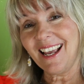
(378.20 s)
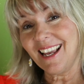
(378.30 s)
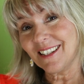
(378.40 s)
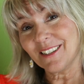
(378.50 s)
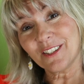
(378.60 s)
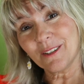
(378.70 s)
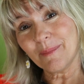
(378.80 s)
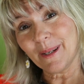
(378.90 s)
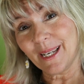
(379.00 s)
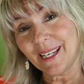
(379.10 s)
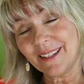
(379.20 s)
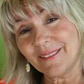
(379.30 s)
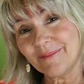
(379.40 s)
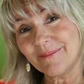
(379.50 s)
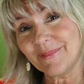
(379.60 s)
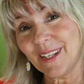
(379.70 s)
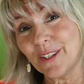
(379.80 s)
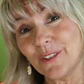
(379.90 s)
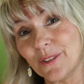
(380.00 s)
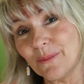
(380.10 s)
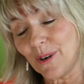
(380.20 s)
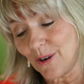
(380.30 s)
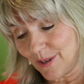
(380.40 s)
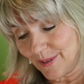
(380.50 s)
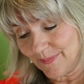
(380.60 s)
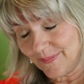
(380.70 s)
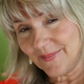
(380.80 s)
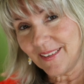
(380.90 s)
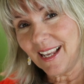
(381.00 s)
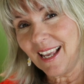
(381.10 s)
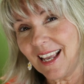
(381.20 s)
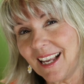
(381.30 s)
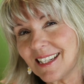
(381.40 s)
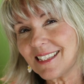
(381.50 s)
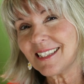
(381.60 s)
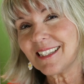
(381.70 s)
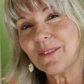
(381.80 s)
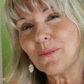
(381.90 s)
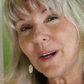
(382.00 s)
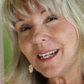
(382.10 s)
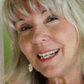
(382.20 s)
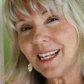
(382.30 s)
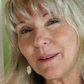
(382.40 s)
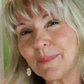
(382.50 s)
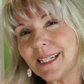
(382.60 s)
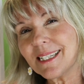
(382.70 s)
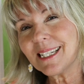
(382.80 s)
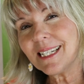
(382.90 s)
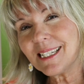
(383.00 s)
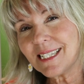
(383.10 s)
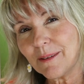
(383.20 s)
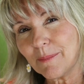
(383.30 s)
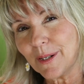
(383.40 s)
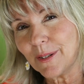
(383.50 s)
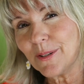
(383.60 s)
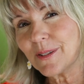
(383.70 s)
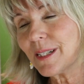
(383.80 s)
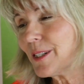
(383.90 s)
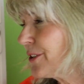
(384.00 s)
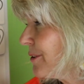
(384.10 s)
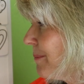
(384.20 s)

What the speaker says: and disobey and do wrong. Because he said, one day I'm going to send someone who's going to